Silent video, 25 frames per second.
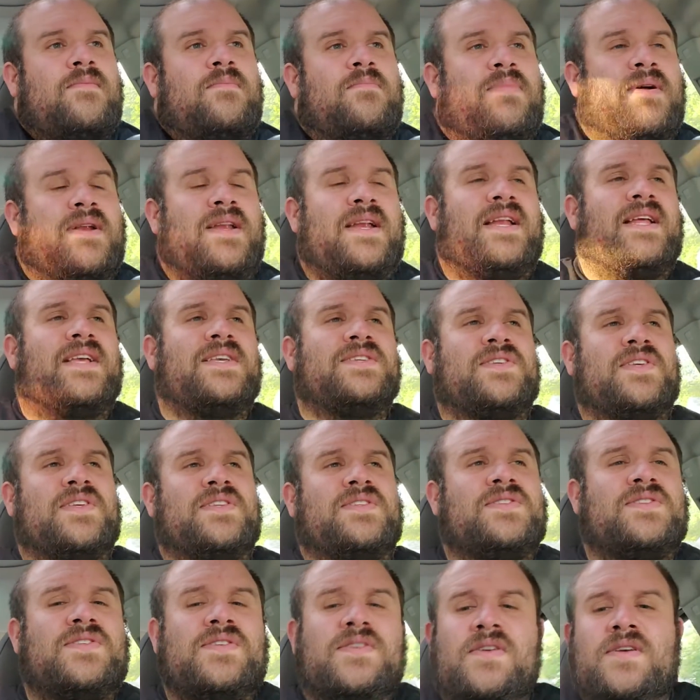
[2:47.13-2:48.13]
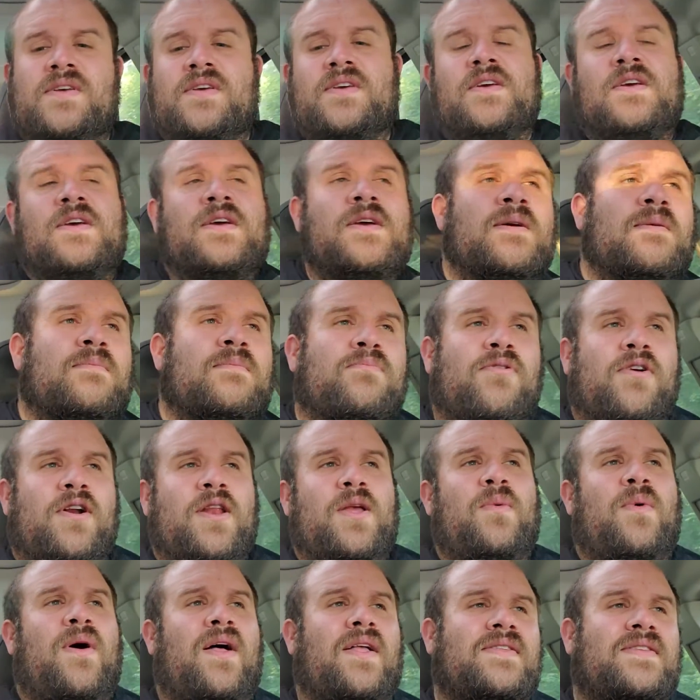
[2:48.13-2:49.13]
but it is. It's
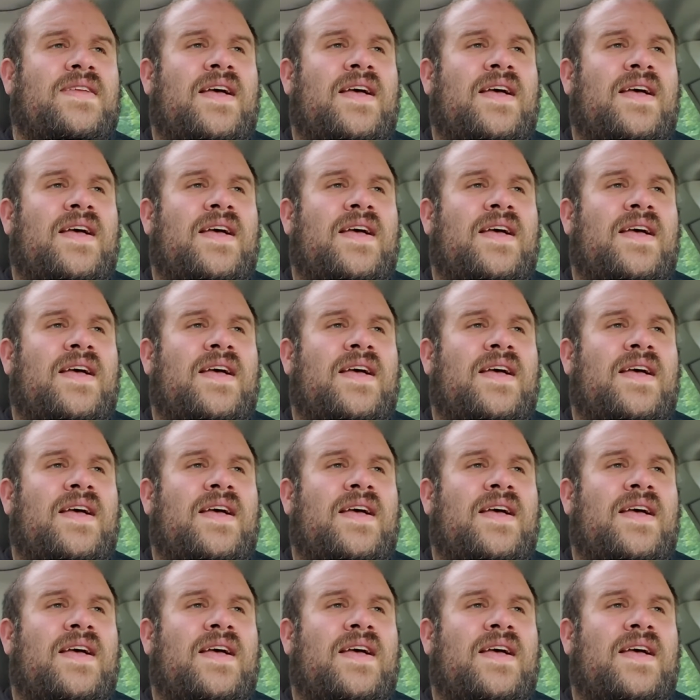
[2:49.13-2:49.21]
pretty well